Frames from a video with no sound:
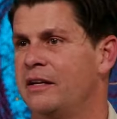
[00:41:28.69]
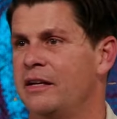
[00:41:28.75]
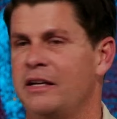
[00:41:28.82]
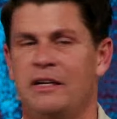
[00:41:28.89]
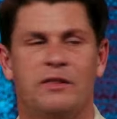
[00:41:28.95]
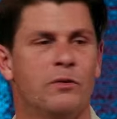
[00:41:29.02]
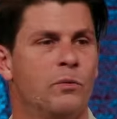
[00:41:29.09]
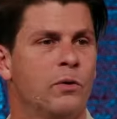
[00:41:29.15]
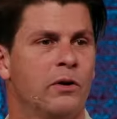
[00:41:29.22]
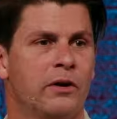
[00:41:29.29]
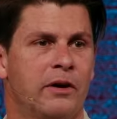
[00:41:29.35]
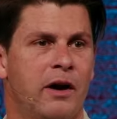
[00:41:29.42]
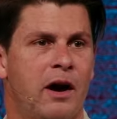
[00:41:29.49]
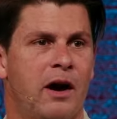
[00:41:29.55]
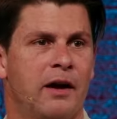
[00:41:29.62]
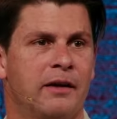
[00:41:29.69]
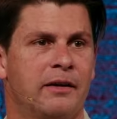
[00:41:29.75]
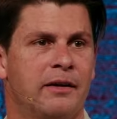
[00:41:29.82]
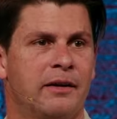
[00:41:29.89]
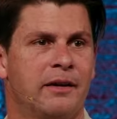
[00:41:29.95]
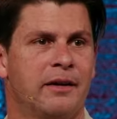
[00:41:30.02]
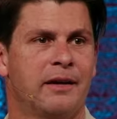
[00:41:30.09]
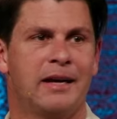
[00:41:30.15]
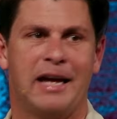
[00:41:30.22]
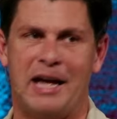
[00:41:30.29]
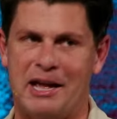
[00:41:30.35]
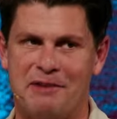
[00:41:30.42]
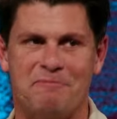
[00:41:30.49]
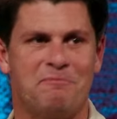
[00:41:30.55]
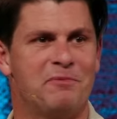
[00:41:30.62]
in the word of God.
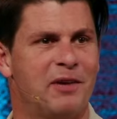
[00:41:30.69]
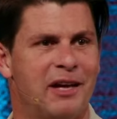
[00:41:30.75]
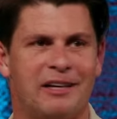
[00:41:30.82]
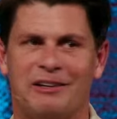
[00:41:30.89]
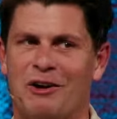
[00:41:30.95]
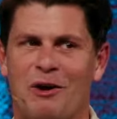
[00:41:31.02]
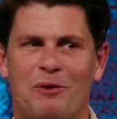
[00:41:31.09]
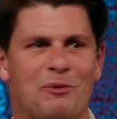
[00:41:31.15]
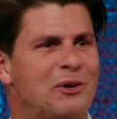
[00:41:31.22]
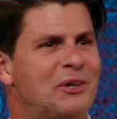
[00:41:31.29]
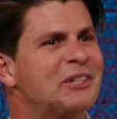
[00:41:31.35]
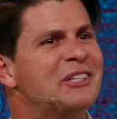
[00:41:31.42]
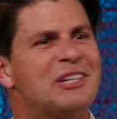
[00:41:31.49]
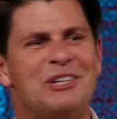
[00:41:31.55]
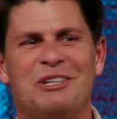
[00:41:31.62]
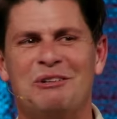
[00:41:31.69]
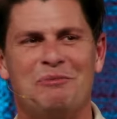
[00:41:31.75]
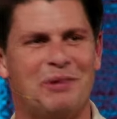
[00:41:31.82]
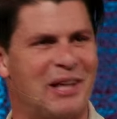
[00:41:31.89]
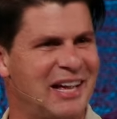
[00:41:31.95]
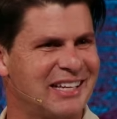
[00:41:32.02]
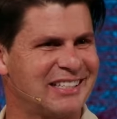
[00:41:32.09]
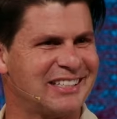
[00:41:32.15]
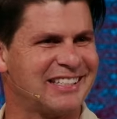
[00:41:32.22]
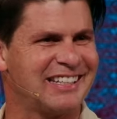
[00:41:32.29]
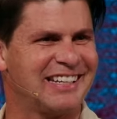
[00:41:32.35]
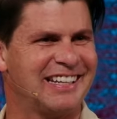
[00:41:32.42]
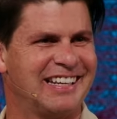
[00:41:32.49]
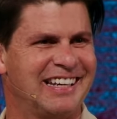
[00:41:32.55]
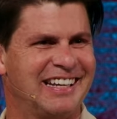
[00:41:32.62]
And God will continue to bless,
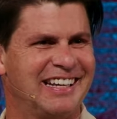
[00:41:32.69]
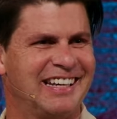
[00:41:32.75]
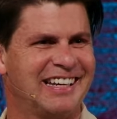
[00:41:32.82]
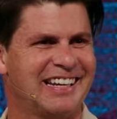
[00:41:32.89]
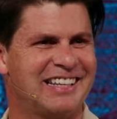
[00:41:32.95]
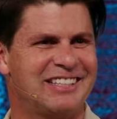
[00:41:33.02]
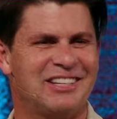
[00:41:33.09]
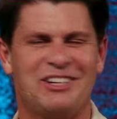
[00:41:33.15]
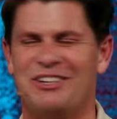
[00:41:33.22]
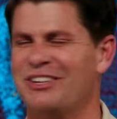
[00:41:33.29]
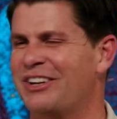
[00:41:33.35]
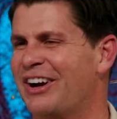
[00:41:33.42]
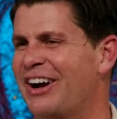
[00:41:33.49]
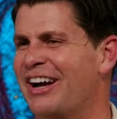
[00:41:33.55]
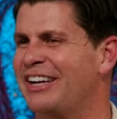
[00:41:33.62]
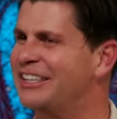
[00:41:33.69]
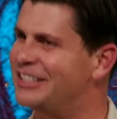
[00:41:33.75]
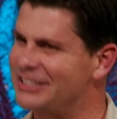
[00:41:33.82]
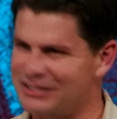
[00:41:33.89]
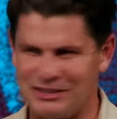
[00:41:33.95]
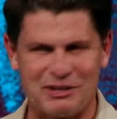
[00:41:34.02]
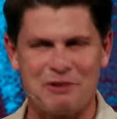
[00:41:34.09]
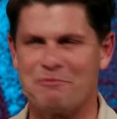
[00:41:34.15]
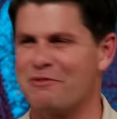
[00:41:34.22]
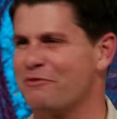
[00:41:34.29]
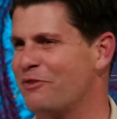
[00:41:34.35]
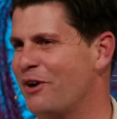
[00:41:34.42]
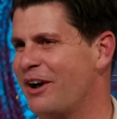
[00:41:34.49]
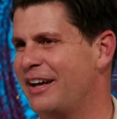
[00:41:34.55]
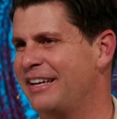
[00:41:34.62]
continue to guide, continue to
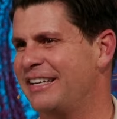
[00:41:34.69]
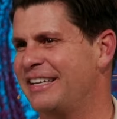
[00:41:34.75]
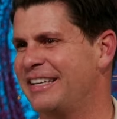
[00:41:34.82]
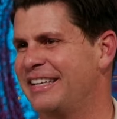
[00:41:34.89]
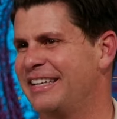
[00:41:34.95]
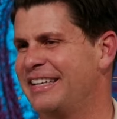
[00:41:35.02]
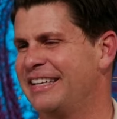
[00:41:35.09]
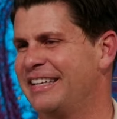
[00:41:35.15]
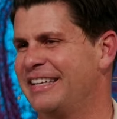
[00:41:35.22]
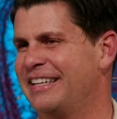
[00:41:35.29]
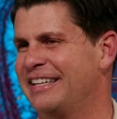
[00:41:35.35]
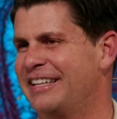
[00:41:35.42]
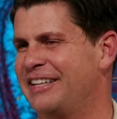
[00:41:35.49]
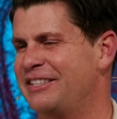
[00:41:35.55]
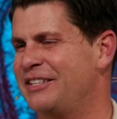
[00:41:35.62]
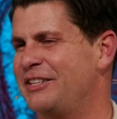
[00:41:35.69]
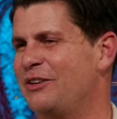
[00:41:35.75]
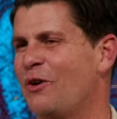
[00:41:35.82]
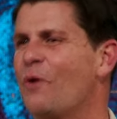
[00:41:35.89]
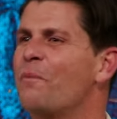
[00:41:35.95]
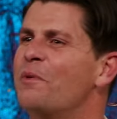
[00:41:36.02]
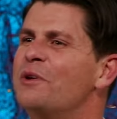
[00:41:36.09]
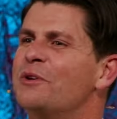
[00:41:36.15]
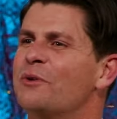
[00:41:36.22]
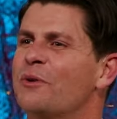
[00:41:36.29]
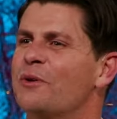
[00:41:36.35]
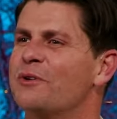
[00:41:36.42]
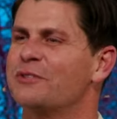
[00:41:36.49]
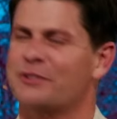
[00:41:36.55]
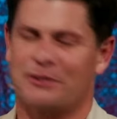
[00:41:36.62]
provide, continue to open
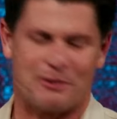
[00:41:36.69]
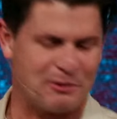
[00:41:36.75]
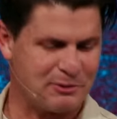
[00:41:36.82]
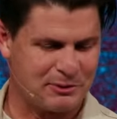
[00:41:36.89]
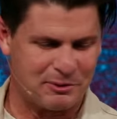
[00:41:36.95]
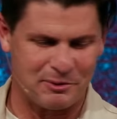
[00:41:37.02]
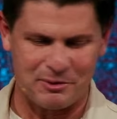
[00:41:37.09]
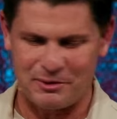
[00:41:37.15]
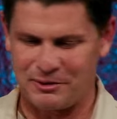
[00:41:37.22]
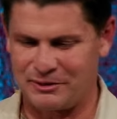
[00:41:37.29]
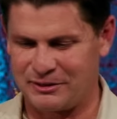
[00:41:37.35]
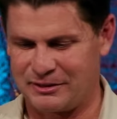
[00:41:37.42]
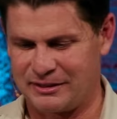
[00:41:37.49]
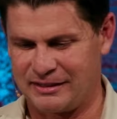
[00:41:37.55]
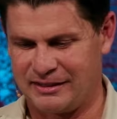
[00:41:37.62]
doors, close doors.